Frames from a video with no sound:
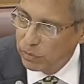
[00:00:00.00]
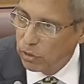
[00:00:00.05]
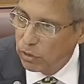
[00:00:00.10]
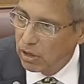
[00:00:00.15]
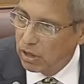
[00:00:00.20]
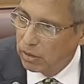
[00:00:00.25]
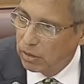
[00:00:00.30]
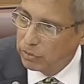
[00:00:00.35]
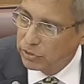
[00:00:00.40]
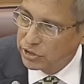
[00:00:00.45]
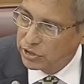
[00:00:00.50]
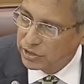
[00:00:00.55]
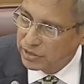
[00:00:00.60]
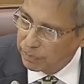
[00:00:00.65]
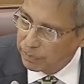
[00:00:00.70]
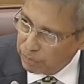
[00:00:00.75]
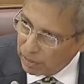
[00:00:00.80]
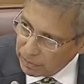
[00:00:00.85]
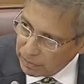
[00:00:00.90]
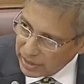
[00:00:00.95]

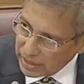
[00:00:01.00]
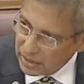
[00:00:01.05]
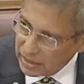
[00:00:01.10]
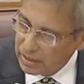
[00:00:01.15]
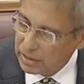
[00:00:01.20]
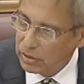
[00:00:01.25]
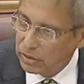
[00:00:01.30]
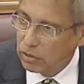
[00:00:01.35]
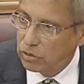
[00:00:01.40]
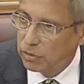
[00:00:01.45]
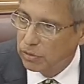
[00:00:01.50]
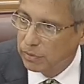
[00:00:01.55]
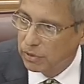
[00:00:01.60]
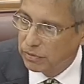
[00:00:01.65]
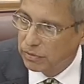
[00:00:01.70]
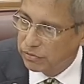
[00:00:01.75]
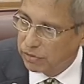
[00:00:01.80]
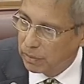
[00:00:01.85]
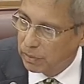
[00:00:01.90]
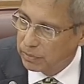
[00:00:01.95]
aide-mémoire, which is a public
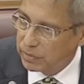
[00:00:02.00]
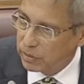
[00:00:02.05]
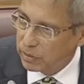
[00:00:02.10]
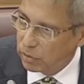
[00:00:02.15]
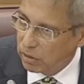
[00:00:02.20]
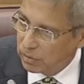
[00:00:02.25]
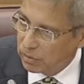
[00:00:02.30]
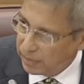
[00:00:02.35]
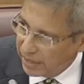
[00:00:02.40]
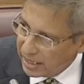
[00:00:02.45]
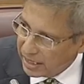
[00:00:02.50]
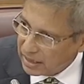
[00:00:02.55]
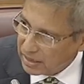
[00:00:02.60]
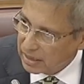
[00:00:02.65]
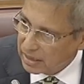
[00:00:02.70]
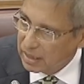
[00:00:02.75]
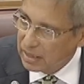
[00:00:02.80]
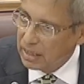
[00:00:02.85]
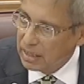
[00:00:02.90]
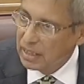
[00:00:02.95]
document from the
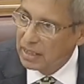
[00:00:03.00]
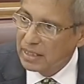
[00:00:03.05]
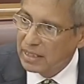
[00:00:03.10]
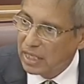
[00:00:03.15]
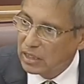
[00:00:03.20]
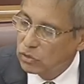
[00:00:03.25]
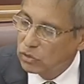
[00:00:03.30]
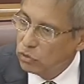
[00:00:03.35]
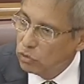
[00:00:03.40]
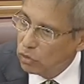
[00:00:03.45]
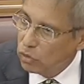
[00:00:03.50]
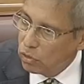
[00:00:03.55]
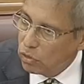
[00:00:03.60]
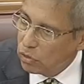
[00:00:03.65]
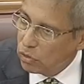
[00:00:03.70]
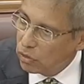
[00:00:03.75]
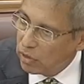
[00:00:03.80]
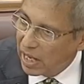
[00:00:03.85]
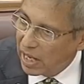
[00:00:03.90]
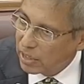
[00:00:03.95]
World Bank,
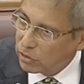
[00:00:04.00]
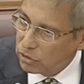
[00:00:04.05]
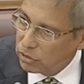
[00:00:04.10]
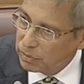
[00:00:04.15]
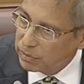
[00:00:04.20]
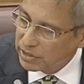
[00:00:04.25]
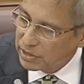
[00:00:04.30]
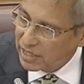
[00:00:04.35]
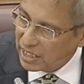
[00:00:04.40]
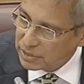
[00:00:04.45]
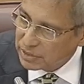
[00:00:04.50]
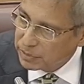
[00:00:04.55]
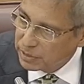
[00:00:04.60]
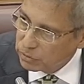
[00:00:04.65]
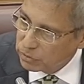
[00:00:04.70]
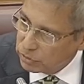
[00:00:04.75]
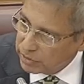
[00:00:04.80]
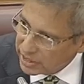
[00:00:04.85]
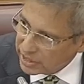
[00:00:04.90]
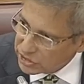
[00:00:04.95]
that no
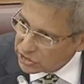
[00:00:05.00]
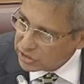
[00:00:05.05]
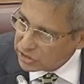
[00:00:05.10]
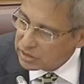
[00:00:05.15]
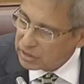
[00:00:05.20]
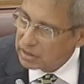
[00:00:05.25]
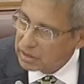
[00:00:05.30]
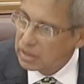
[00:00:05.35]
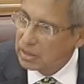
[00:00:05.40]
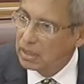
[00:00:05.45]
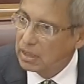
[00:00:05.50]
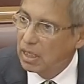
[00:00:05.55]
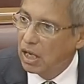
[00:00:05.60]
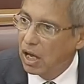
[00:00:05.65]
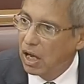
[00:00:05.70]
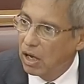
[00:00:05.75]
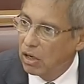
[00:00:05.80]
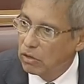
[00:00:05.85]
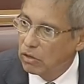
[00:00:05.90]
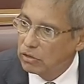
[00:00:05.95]
agreement has been reached
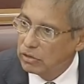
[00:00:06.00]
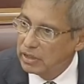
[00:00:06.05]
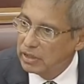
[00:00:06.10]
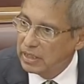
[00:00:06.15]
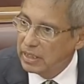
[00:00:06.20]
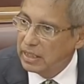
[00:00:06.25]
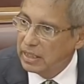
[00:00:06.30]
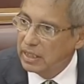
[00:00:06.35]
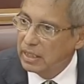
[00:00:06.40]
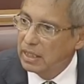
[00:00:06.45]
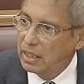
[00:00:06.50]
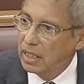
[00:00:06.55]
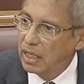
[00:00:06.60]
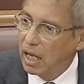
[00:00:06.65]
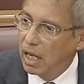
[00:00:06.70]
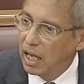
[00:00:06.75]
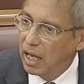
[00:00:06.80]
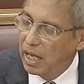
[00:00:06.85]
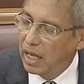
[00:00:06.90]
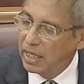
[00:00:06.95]
on
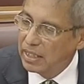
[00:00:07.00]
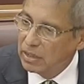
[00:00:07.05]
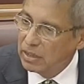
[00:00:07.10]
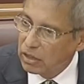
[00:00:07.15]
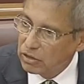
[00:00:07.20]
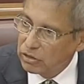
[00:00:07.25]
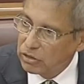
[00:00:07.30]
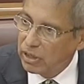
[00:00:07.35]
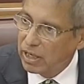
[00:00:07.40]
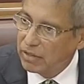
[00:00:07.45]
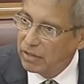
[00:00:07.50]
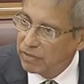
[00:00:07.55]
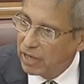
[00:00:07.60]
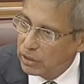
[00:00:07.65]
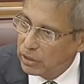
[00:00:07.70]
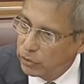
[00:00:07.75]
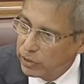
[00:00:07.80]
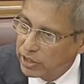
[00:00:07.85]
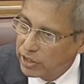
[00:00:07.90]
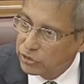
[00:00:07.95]
the
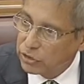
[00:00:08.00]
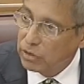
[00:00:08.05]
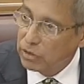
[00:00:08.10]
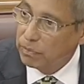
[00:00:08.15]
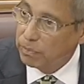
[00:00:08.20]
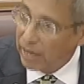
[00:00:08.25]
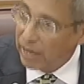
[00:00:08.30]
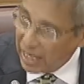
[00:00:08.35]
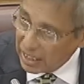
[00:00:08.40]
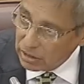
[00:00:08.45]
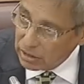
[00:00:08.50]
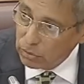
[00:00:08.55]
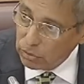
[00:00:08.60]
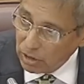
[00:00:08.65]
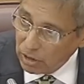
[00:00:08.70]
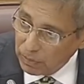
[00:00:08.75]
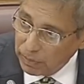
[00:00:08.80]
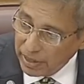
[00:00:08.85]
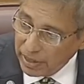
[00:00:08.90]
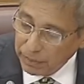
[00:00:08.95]
another evaluation
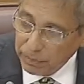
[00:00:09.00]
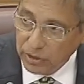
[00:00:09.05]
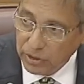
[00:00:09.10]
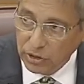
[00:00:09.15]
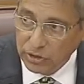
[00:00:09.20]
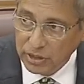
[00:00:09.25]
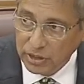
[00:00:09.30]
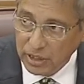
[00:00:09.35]
by the World